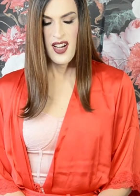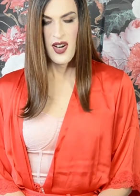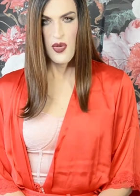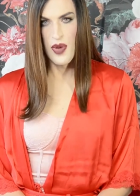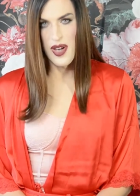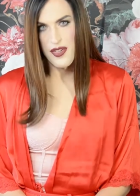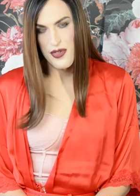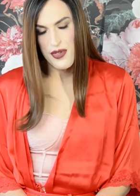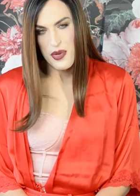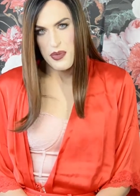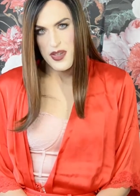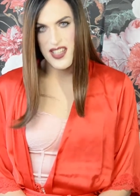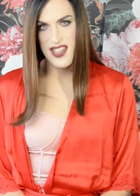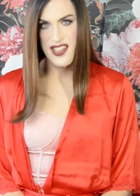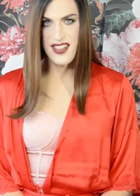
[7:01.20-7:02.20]
Well, for
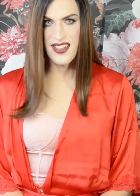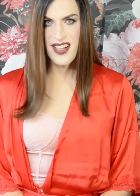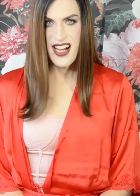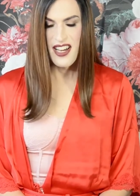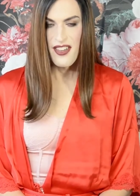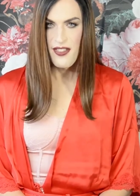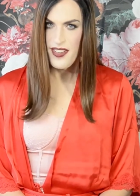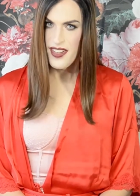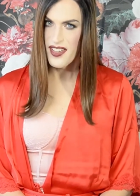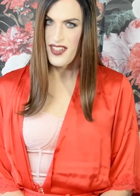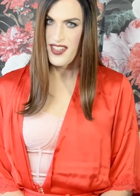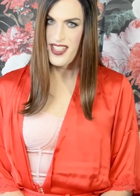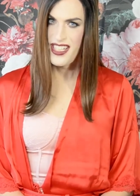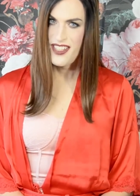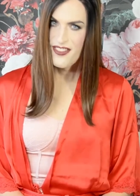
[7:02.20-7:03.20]
me, I feel
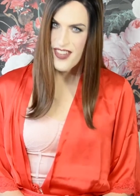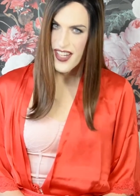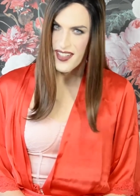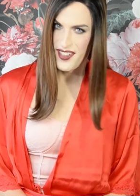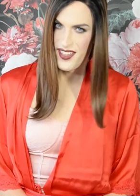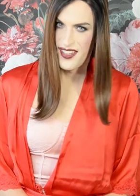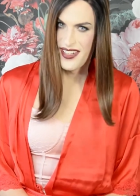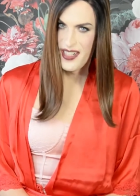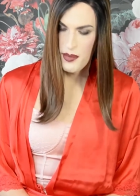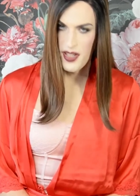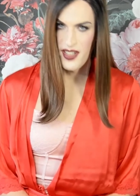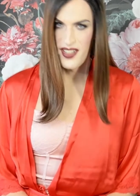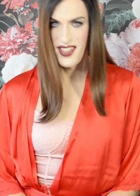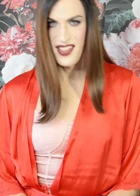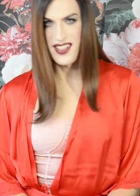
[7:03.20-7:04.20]
the effect is
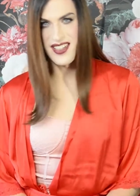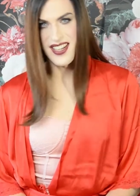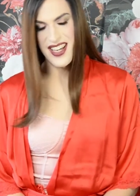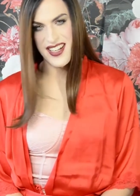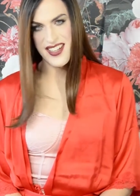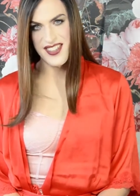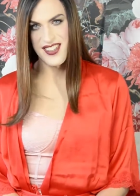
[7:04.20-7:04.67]
limited, and